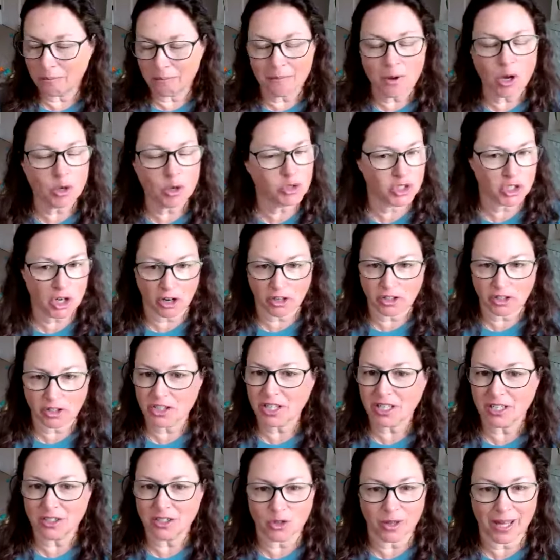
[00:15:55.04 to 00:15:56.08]
most dogs
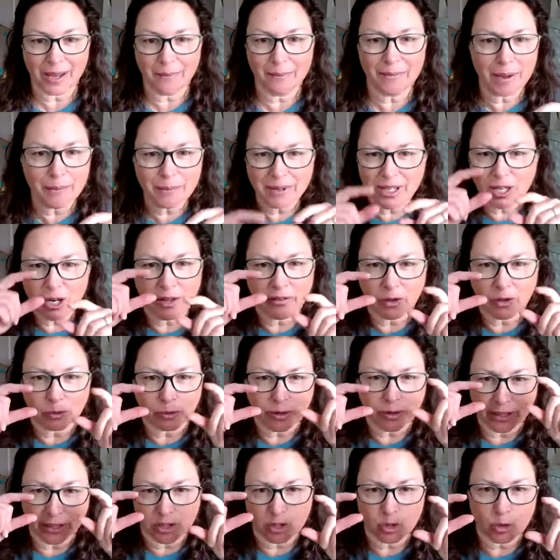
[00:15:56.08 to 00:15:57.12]
can do that. Maybe not the
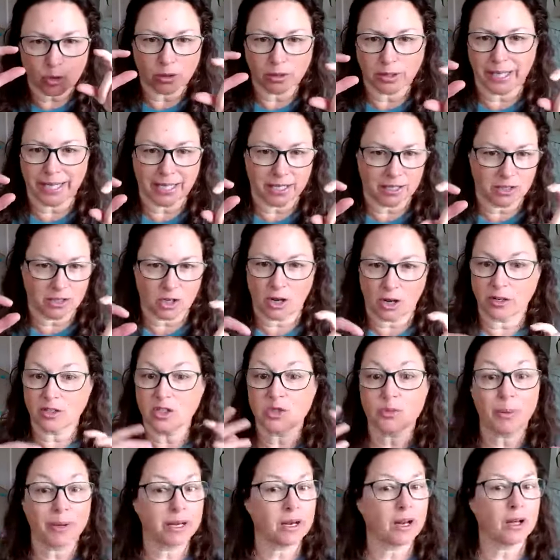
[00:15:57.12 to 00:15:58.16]
really short-legged
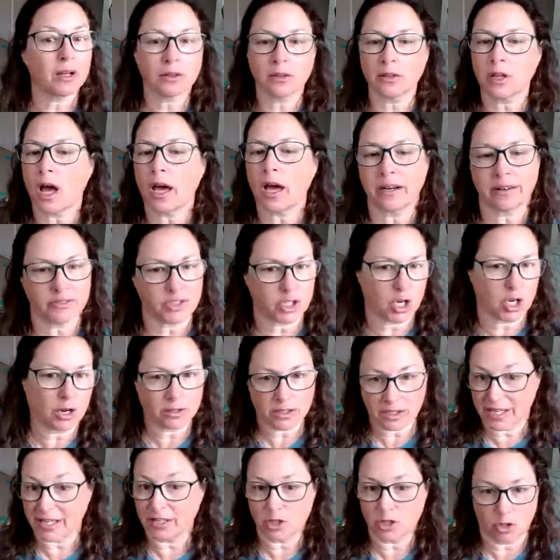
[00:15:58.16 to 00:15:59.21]
dogs, but a lot of
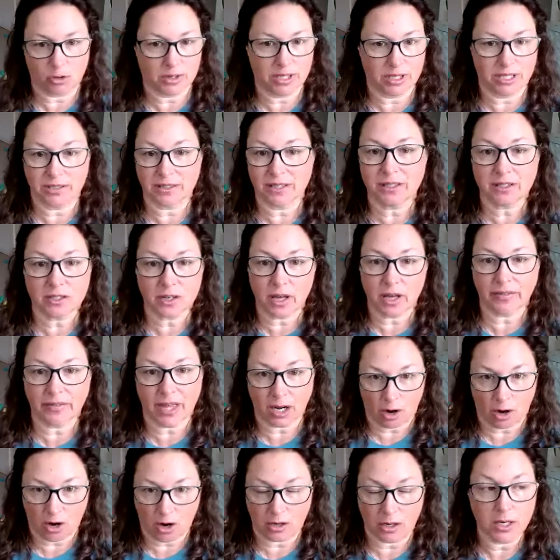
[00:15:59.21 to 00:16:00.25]
dogs can do this. It's not
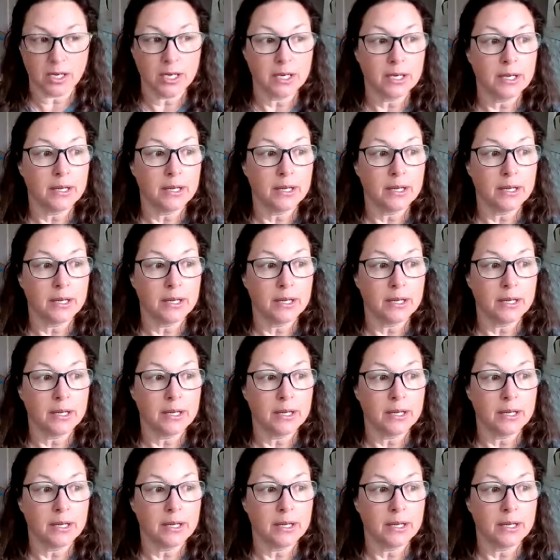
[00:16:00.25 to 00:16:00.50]
that hard.